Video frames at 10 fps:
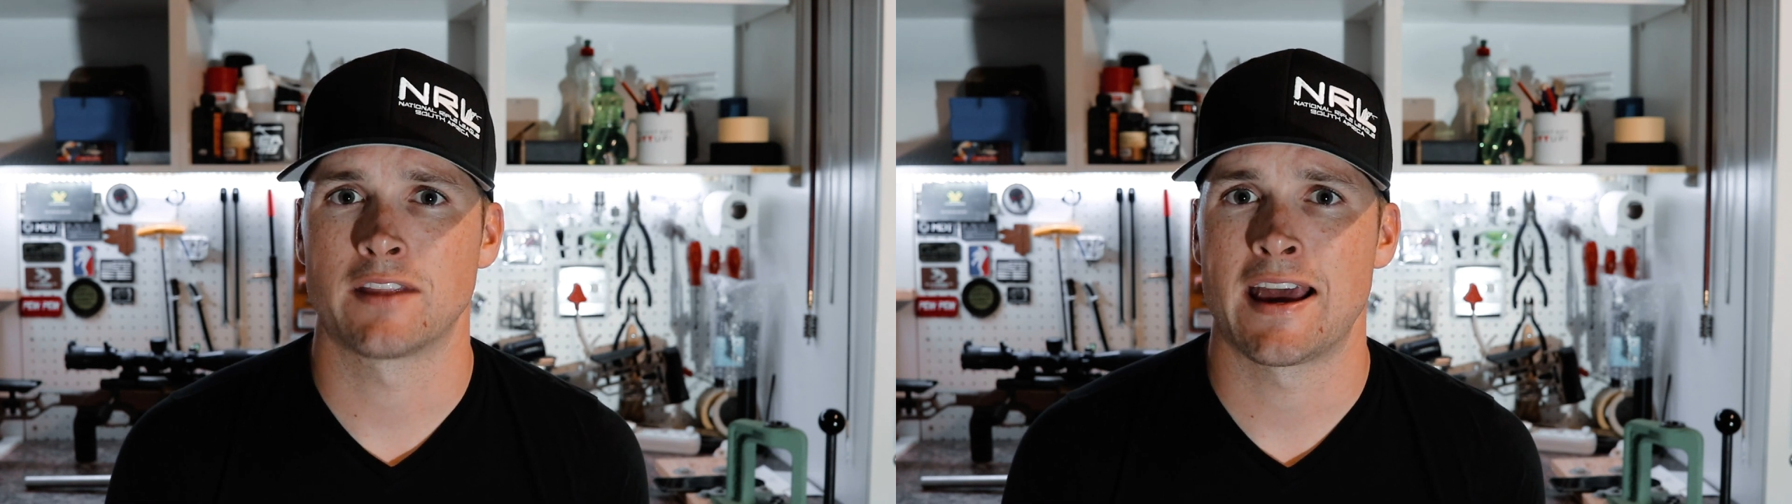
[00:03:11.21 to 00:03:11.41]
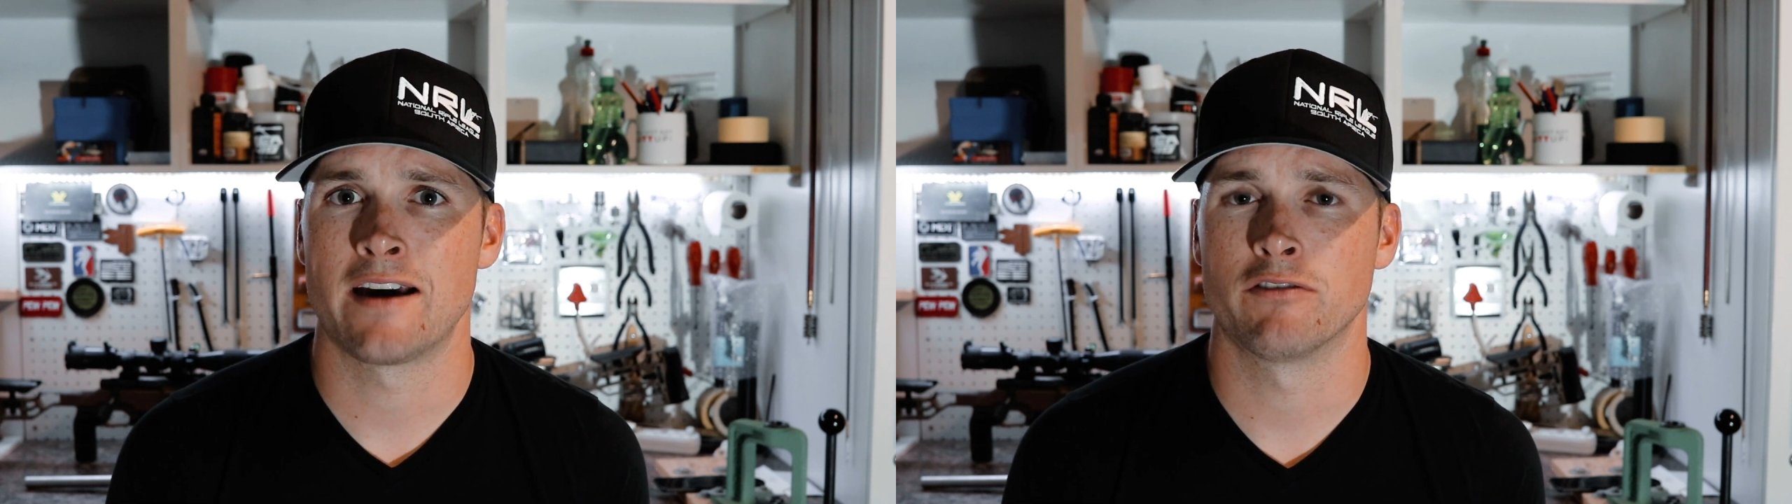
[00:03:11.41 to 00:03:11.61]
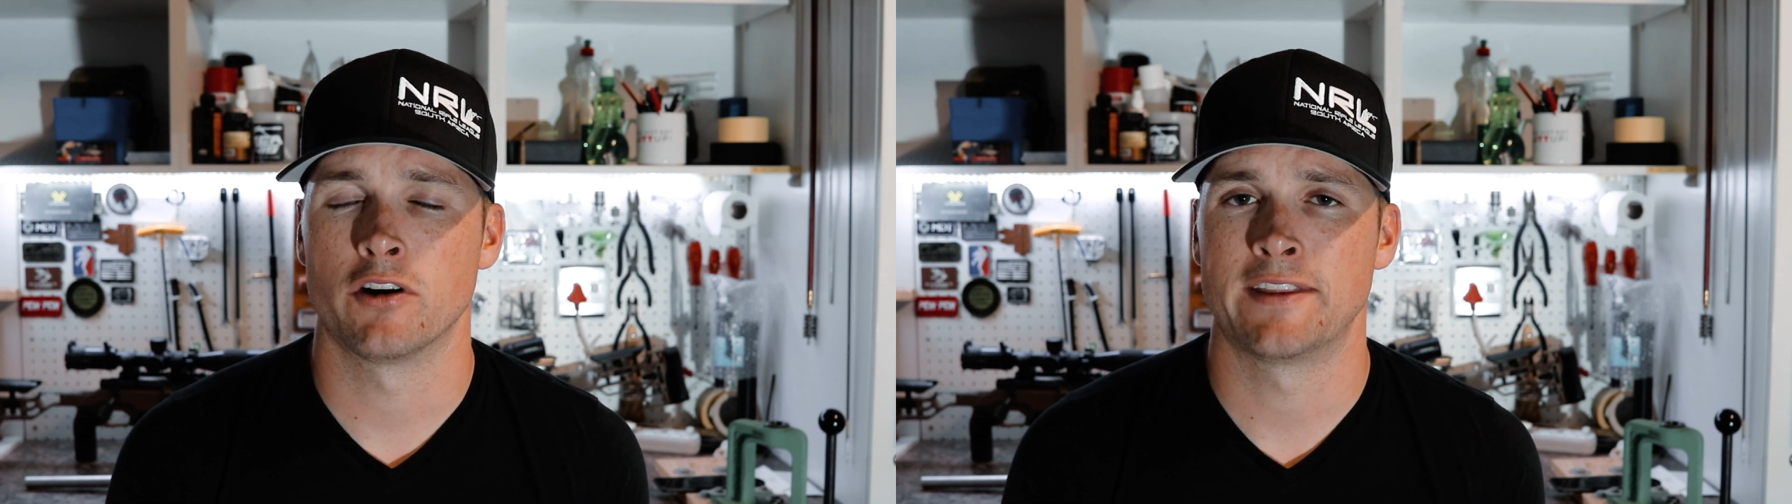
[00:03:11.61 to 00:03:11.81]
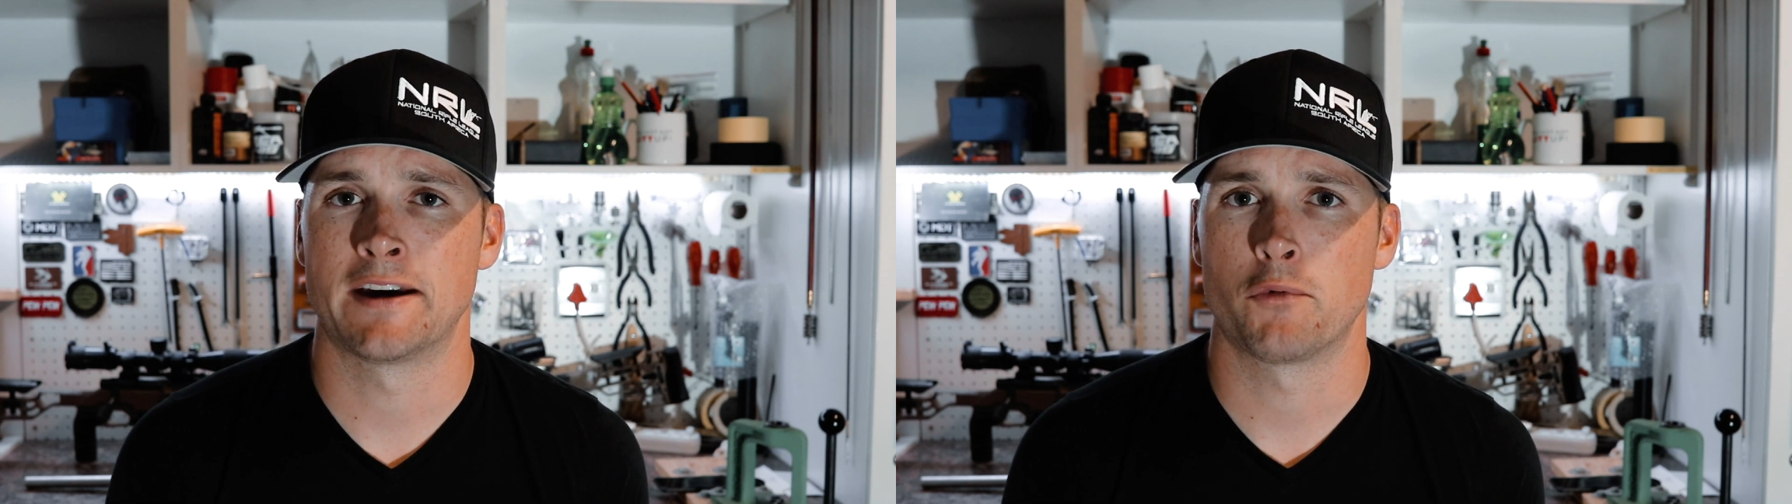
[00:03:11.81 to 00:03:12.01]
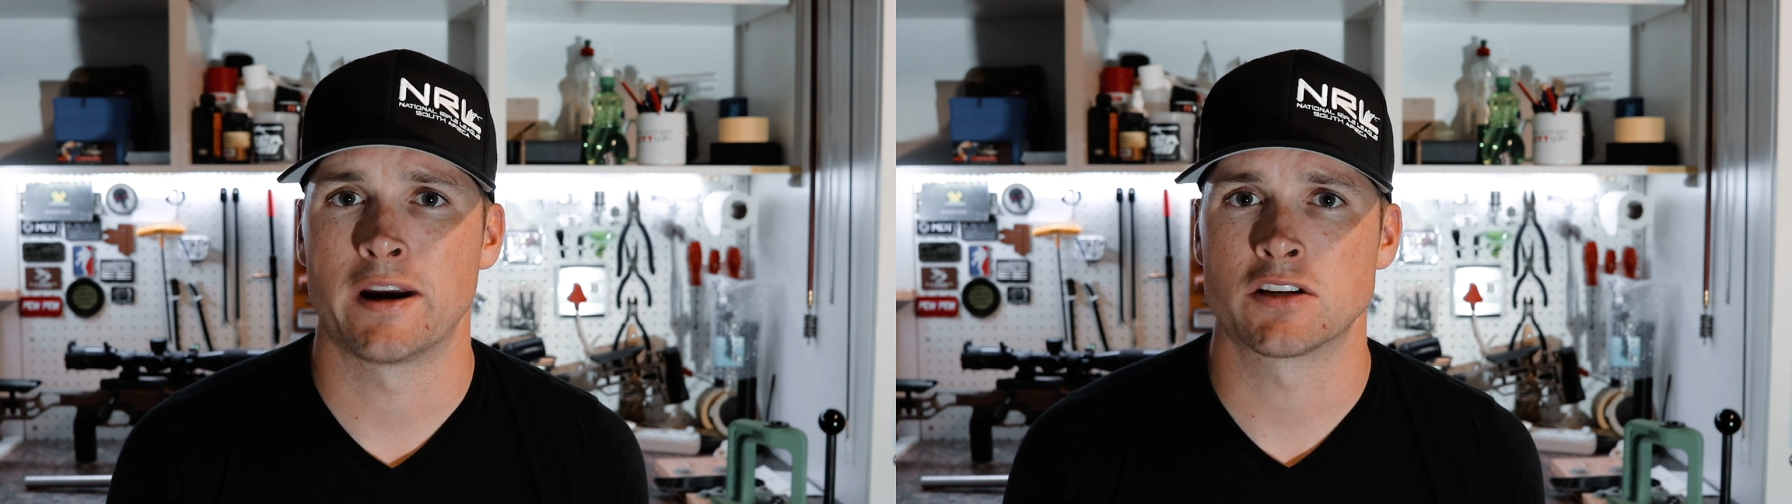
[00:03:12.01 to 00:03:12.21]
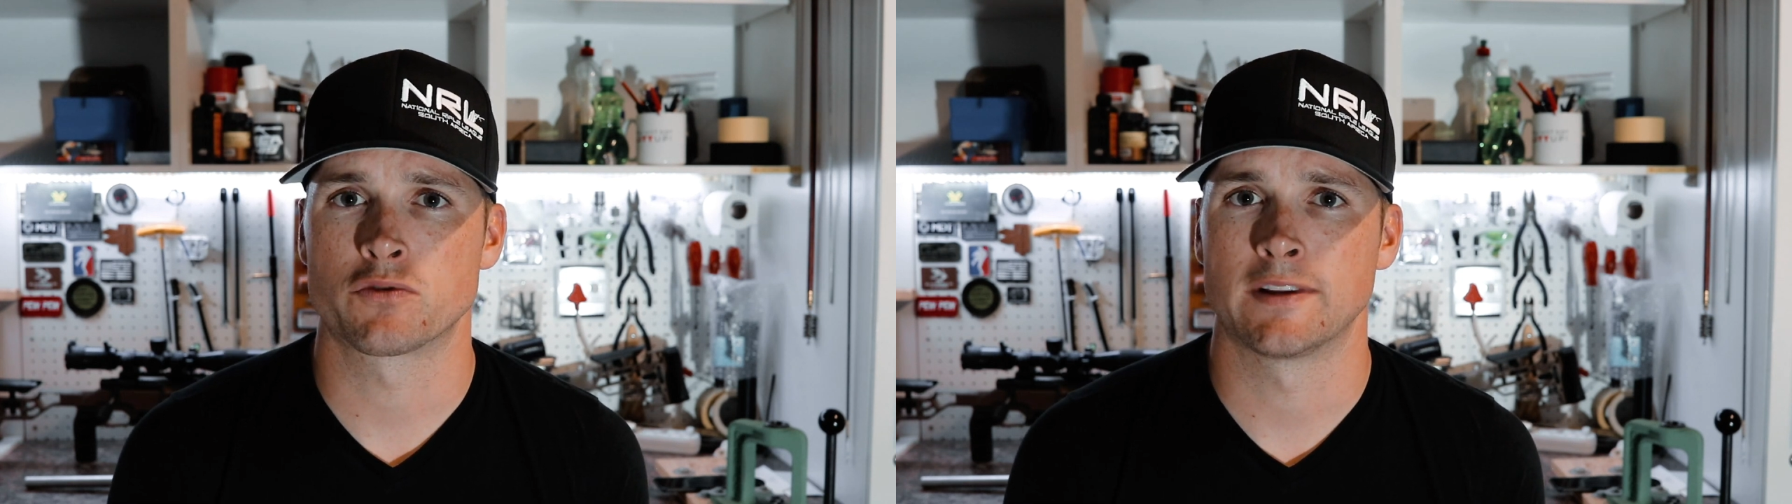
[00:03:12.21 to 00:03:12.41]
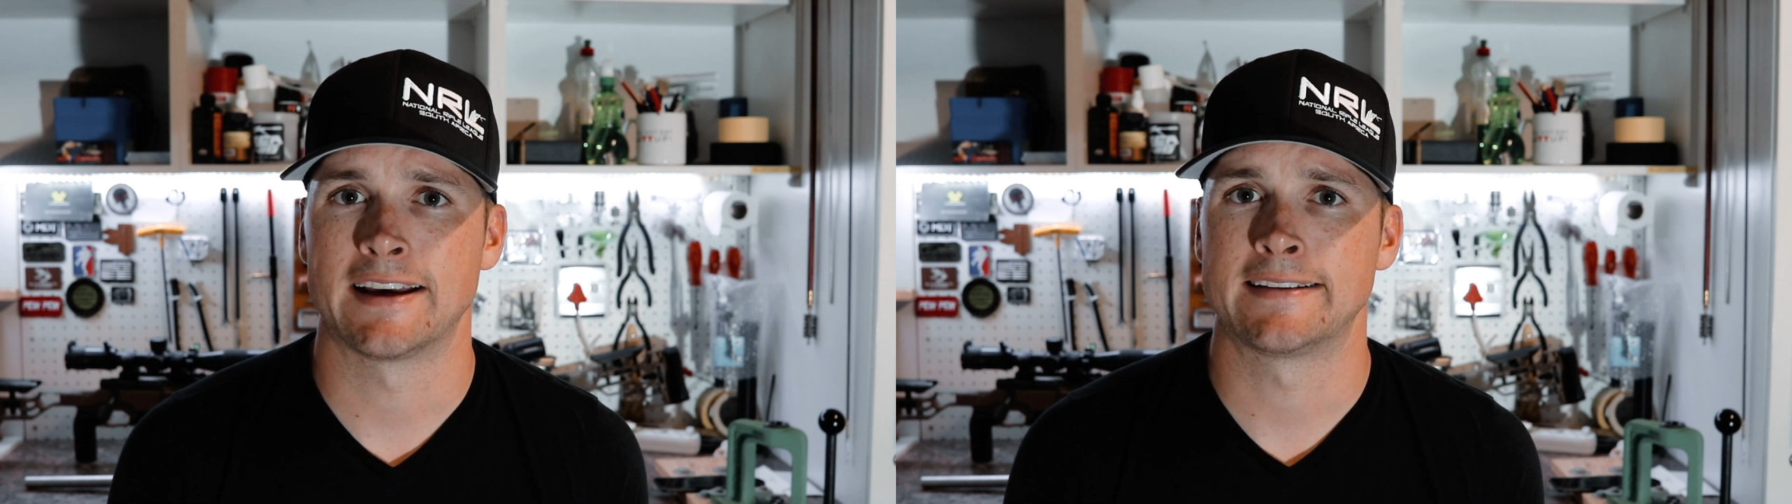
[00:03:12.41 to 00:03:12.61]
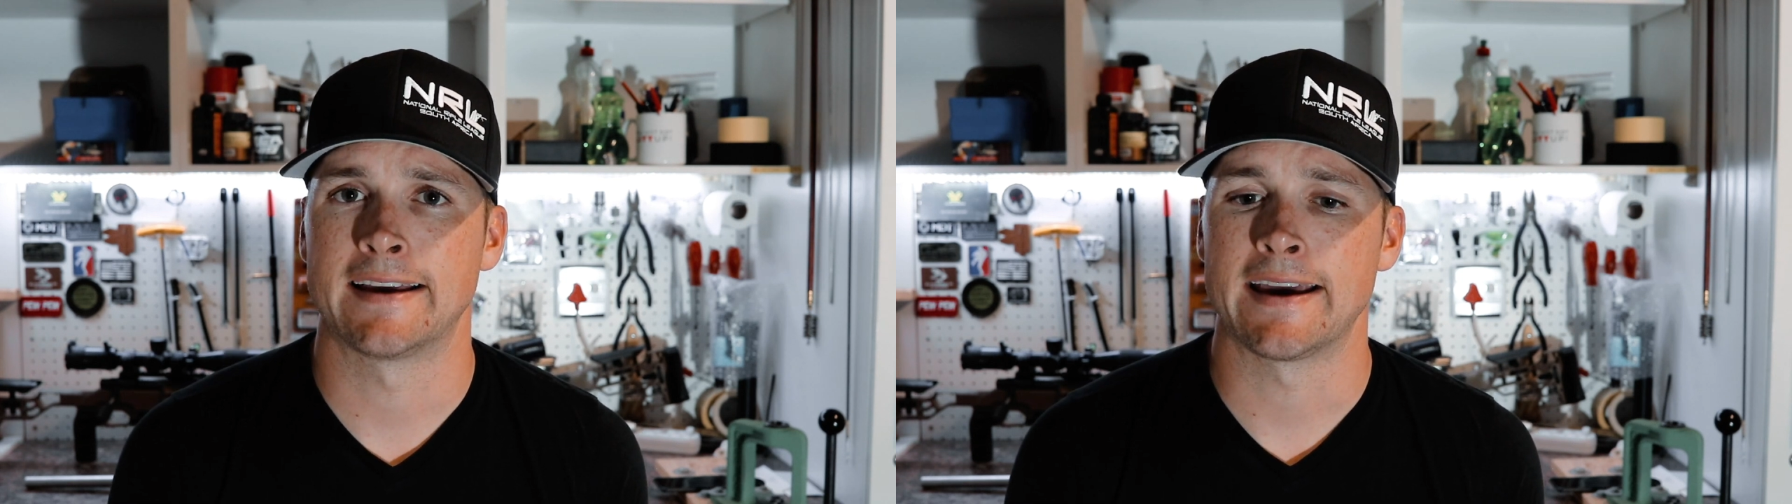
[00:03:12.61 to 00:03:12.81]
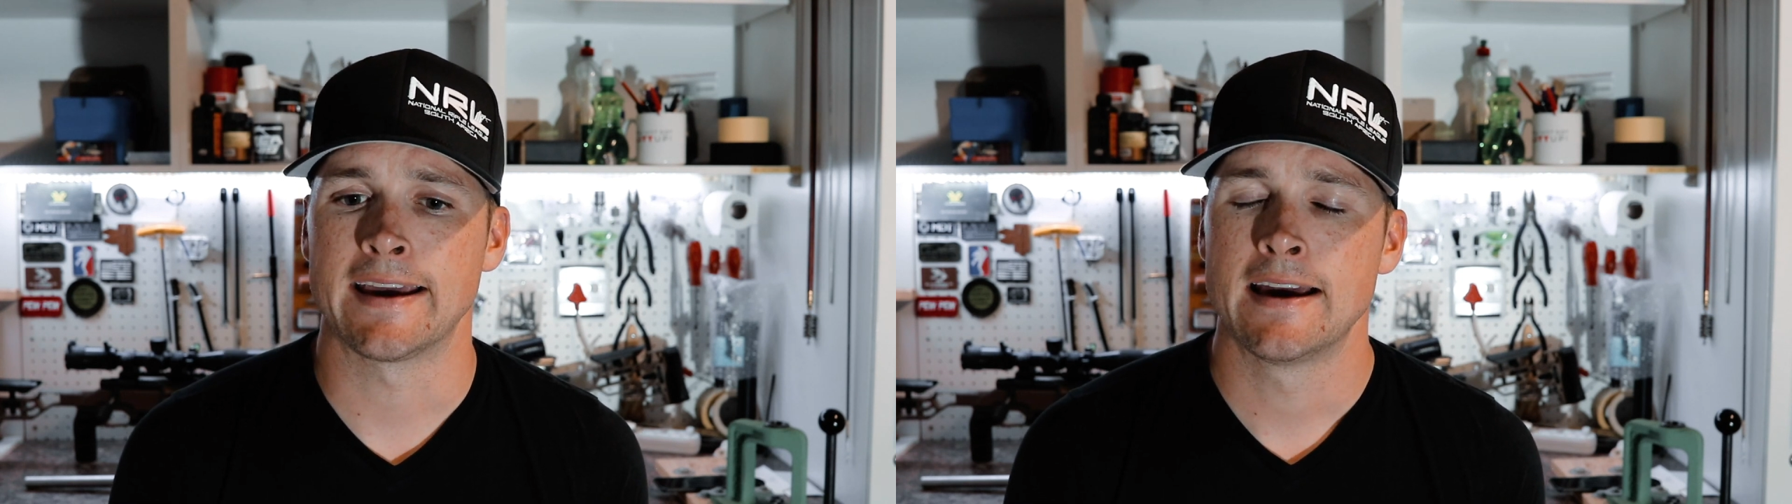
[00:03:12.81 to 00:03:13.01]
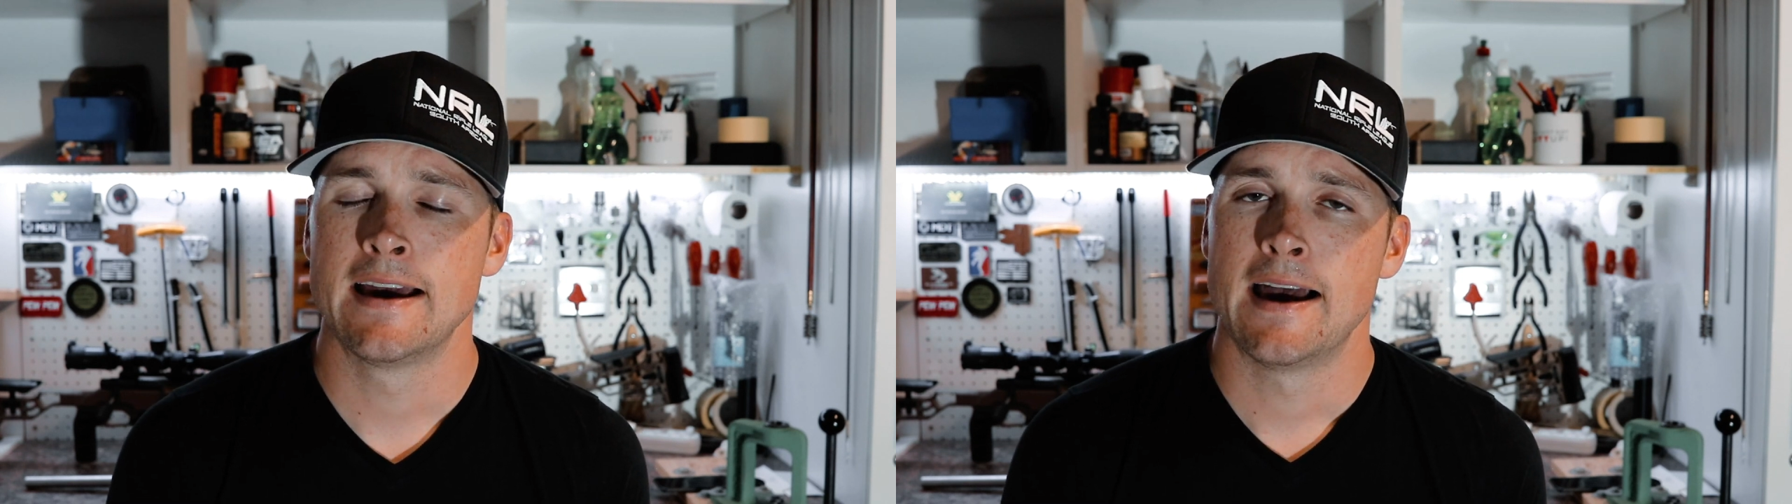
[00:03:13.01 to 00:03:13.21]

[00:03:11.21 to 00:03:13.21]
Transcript: they have on that range for that day.